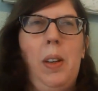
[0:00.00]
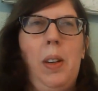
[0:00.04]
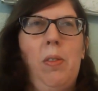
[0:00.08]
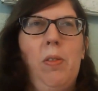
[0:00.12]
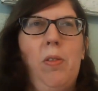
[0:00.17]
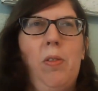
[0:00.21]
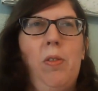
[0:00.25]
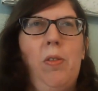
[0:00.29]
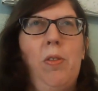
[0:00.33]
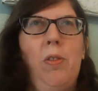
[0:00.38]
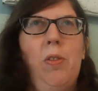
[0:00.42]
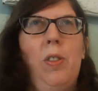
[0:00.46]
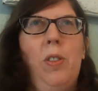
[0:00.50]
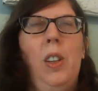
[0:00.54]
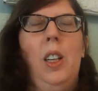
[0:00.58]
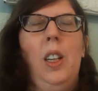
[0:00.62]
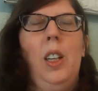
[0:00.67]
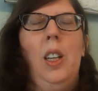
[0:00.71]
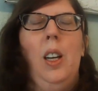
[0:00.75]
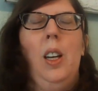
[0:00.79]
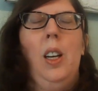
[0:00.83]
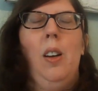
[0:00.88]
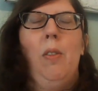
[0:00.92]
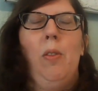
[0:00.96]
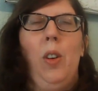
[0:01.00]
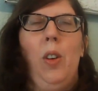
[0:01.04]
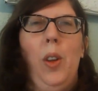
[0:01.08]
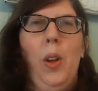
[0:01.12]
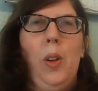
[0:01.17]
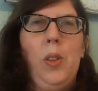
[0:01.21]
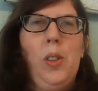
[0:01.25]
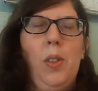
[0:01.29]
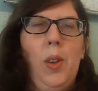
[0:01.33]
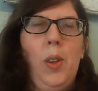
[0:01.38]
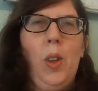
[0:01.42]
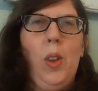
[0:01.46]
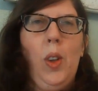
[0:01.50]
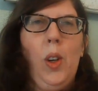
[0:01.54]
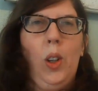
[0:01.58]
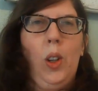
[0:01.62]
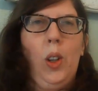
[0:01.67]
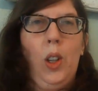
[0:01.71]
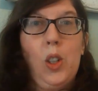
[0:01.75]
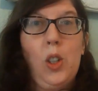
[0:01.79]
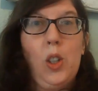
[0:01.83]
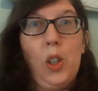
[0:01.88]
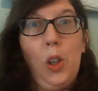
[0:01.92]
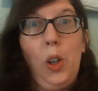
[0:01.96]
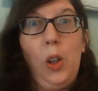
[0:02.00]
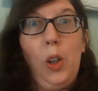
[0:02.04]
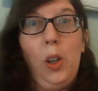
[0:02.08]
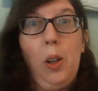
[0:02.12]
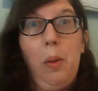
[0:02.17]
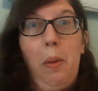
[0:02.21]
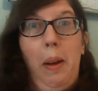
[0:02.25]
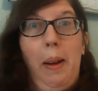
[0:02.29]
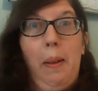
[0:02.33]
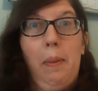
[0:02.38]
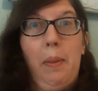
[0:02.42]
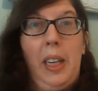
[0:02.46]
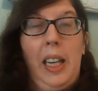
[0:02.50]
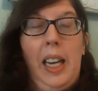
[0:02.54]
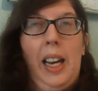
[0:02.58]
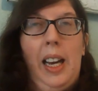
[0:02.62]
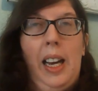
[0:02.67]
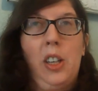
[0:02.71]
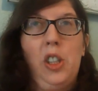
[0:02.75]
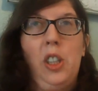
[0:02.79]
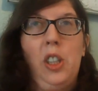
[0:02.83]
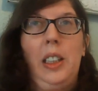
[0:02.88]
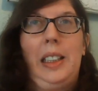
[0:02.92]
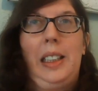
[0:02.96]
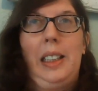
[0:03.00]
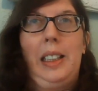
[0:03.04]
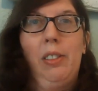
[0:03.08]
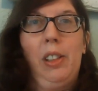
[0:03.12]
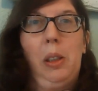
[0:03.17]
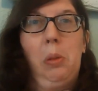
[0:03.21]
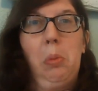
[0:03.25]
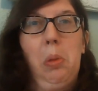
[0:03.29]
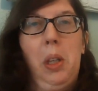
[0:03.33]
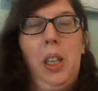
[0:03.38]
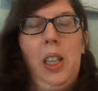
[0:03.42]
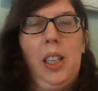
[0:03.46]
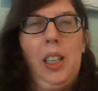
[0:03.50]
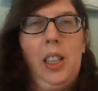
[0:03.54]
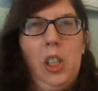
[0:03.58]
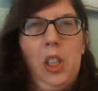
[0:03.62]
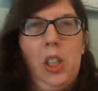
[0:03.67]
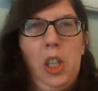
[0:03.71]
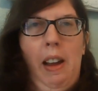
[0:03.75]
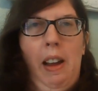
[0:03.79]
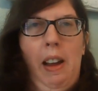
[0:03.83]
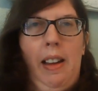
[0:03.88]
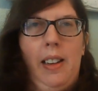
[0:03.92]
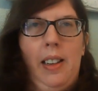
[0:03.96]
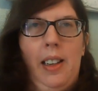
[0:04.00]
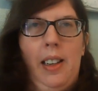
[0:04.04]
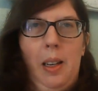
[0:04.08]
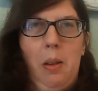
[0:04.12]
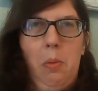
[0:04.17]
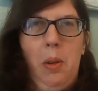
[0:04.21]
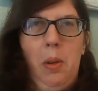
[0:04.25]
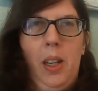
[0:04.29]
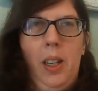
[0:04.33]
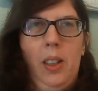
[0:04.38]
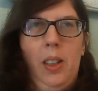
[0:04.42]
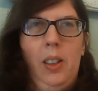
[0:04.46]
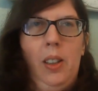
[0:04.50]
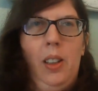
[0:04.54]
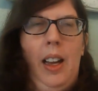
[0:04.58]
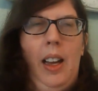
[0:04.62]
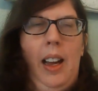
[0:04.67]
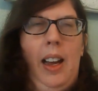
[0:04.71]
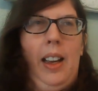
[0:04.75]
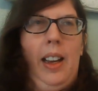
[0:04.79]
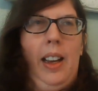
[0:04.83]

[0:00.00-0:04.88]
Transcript: Bef for those of you that are concerned about me actually giving money to Chad Daybell,